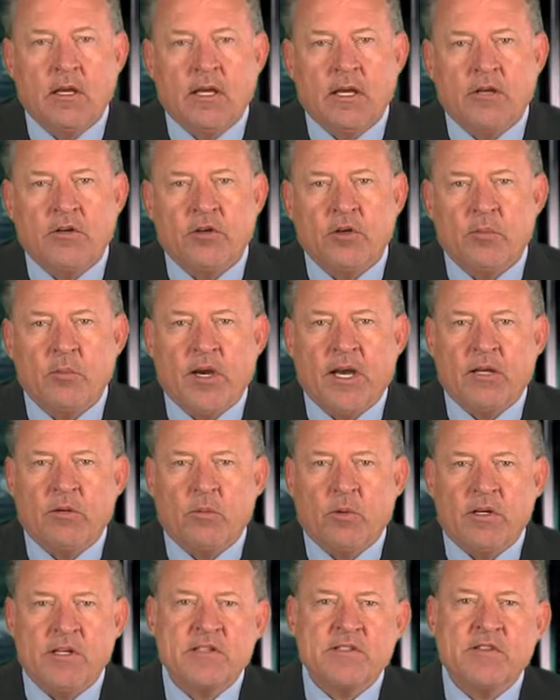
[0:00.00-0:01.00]
In your mind,
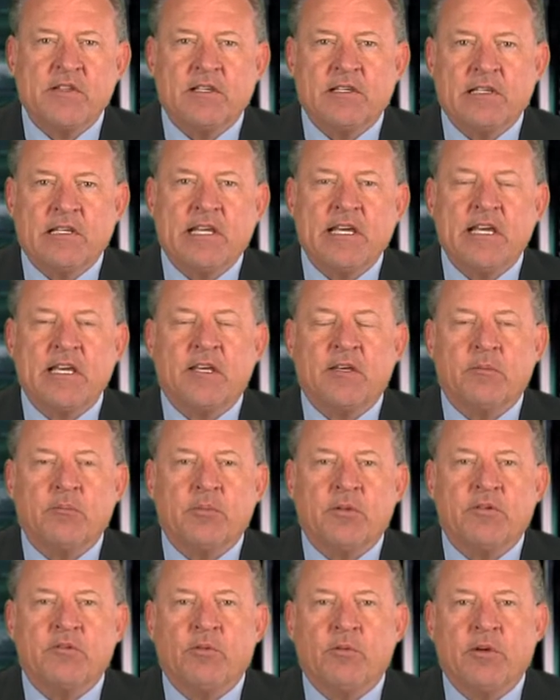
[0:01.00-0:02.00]
what is the link
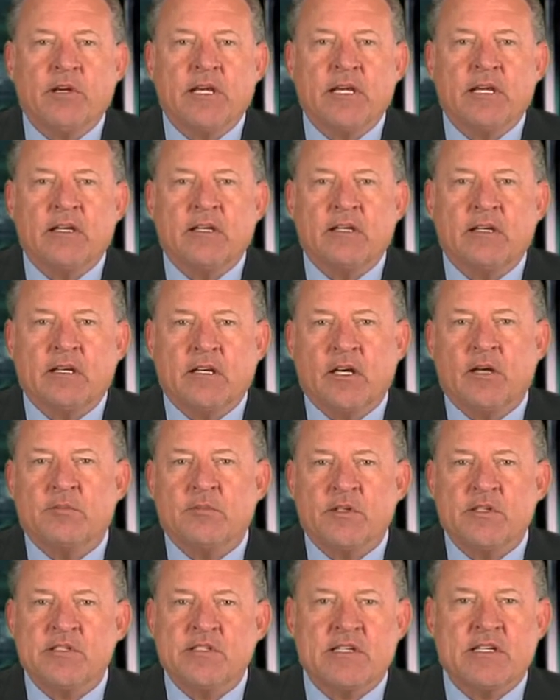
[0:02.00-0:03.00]
between gum
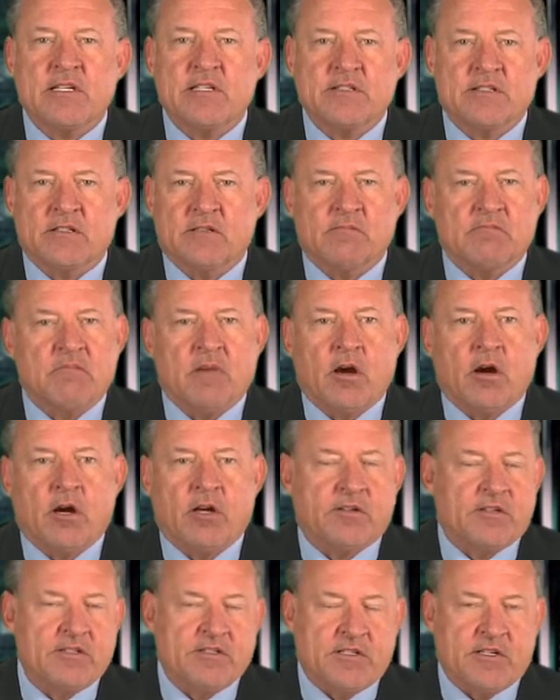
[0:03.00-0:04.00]
disease and
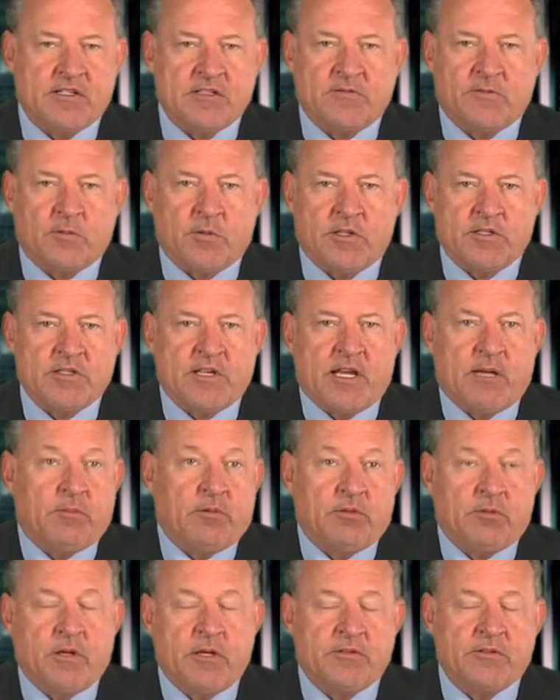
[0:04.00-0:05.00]
heart disease, for
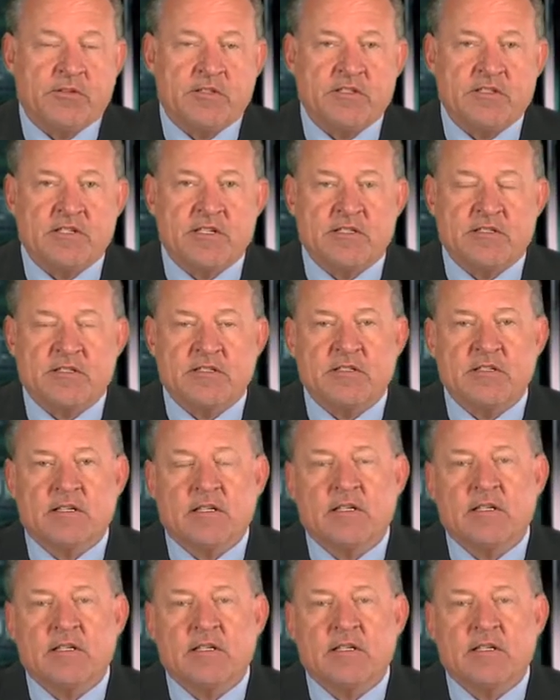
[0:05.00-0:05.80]
example, or other diseases?